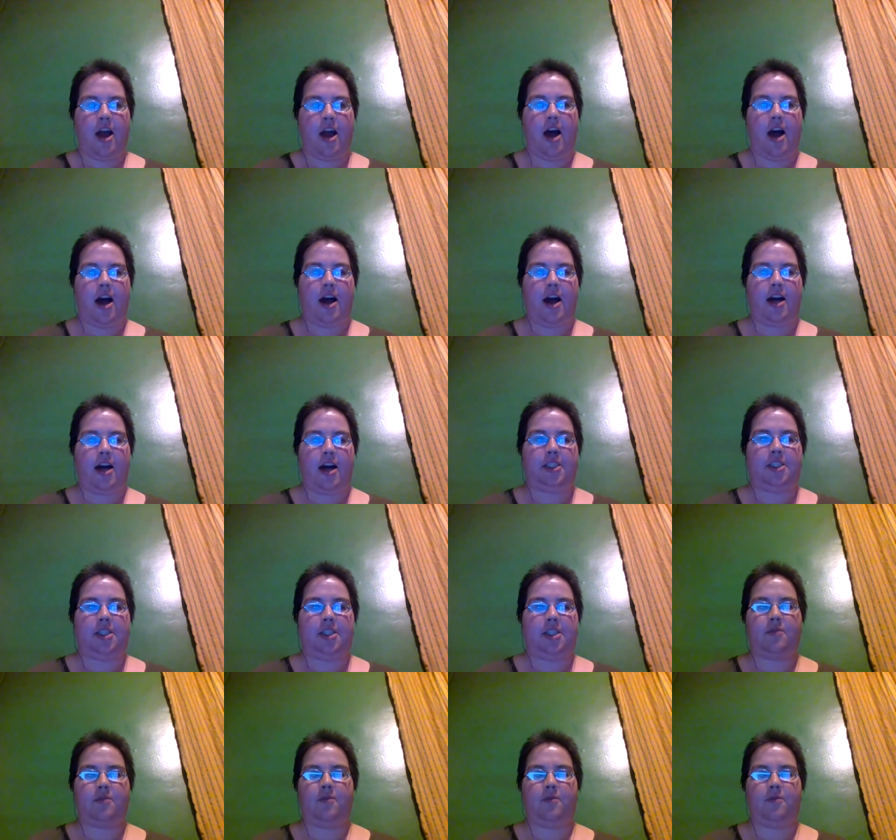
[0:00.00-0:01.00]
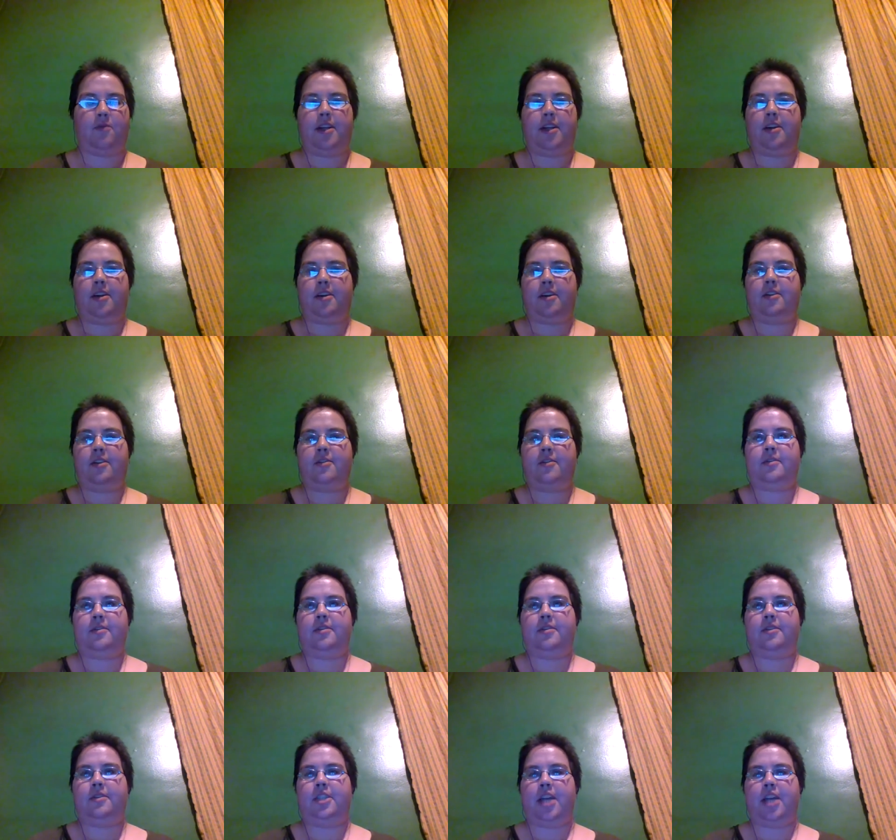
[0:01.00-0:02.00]
Uh, just wanted to
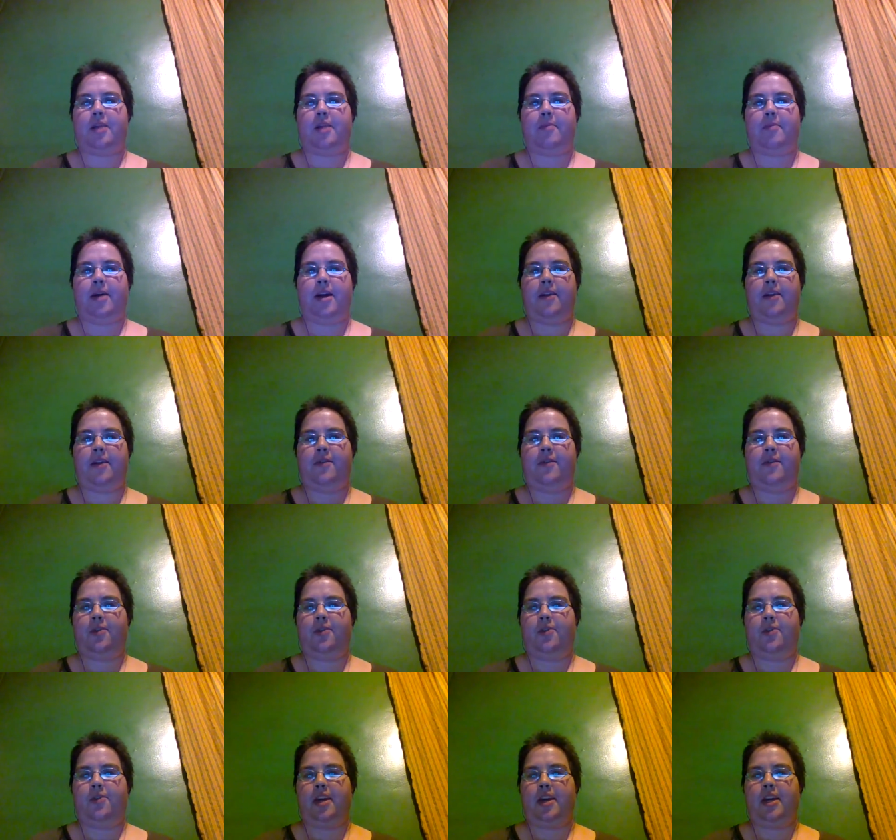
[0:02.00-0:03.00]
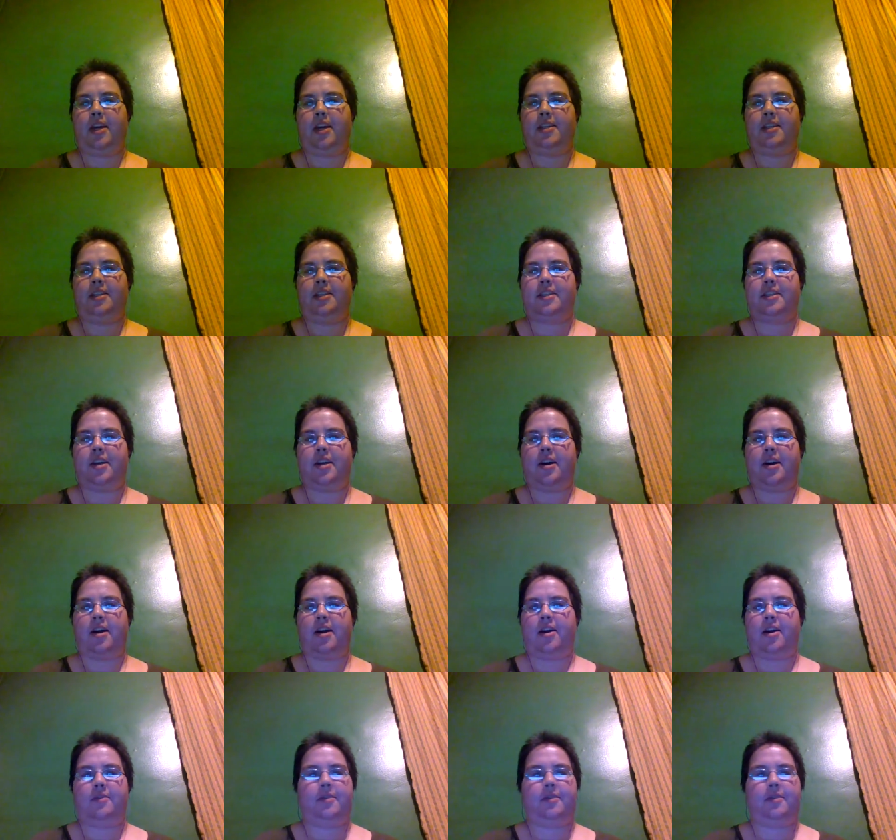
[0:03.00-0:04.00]
chat about a few things.
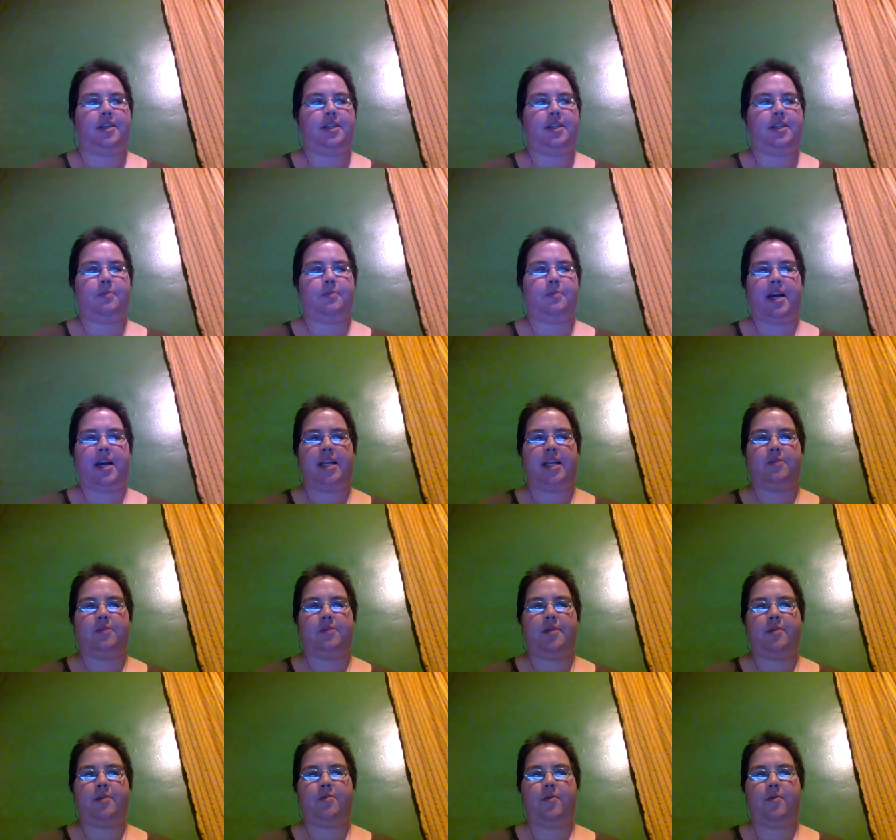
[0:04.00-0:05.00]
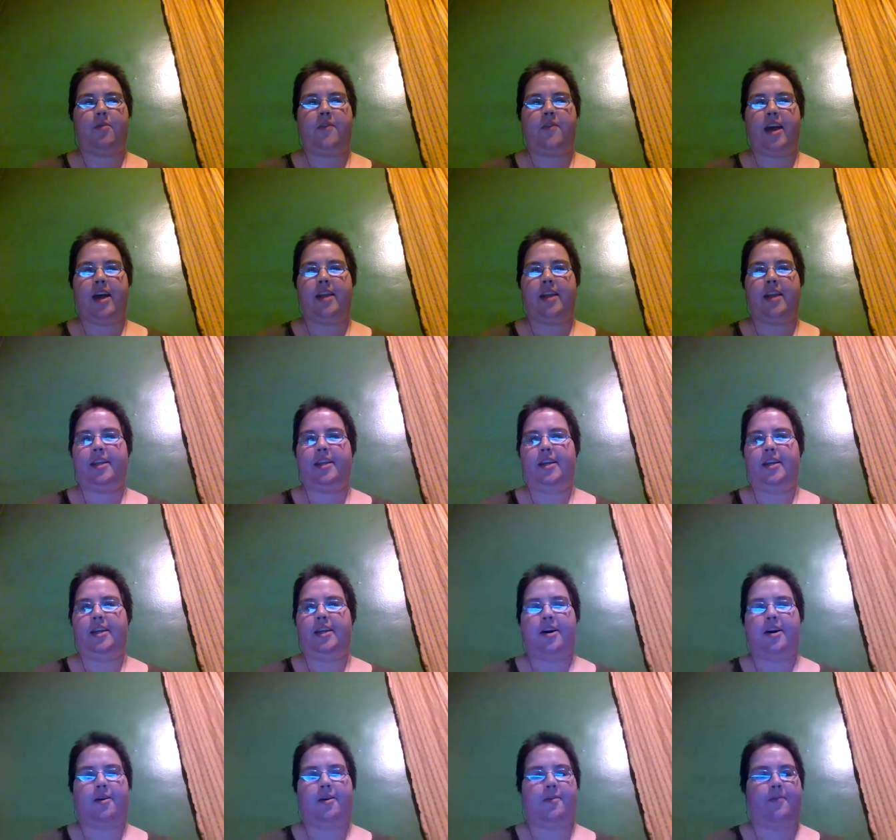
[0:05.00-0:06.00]
Uh, this past week, we've had
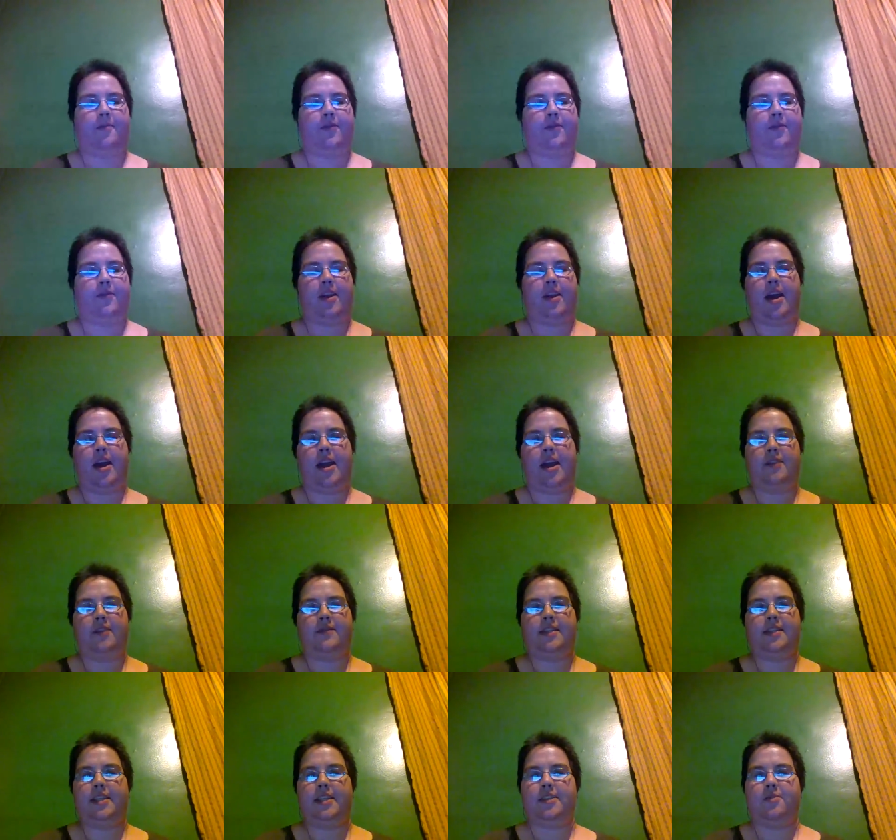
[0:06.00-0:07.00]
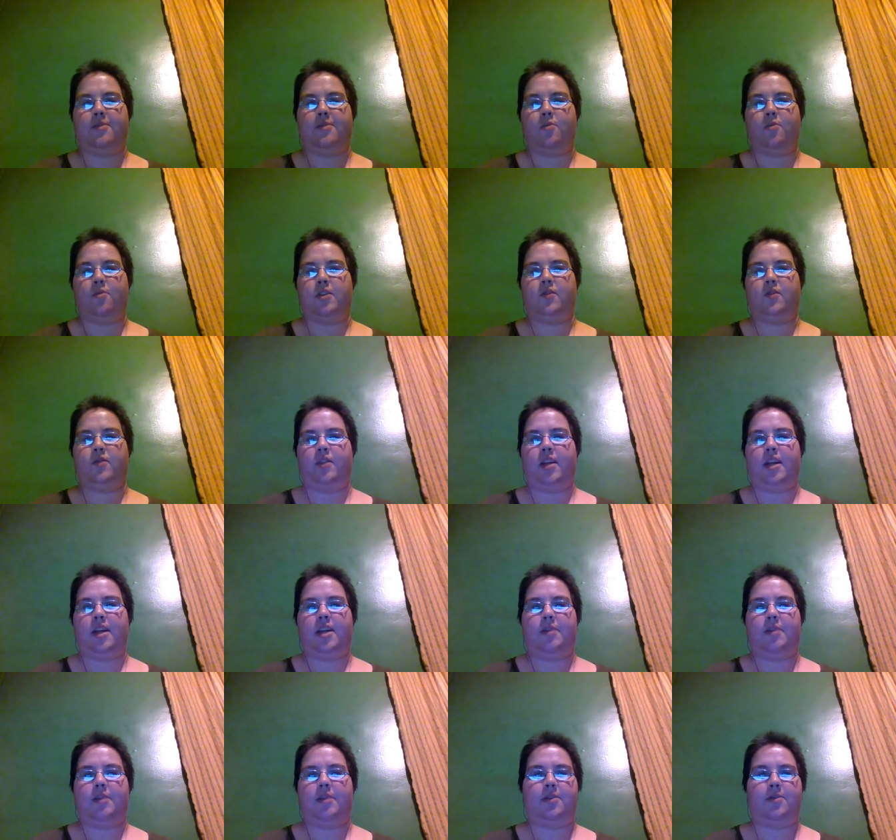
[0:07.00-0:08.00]
the um, end of season awards for the
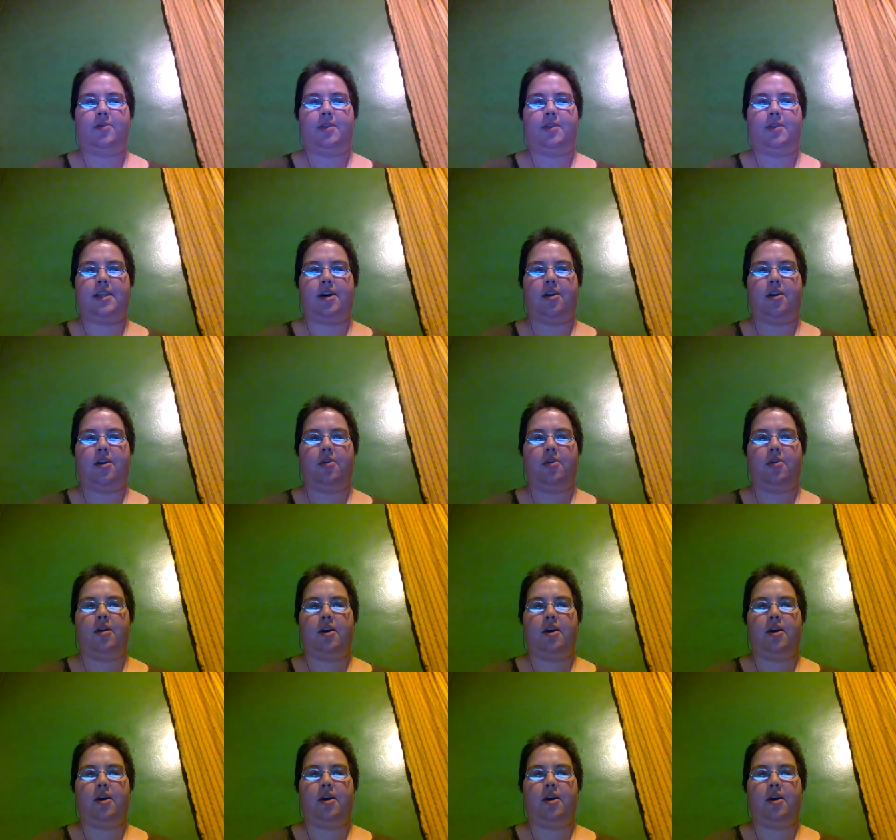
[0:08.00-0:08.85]
NWSL